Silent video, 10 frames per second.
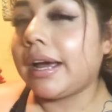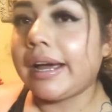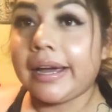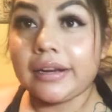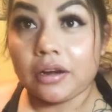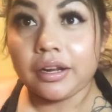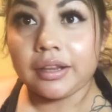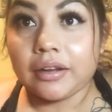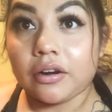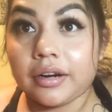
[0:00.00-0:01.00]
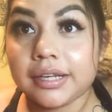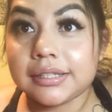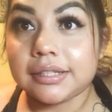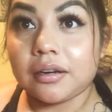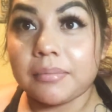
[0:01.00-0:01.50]
I had gotten in a car
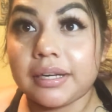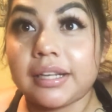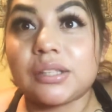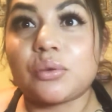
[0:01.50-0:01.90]
accident on Monday,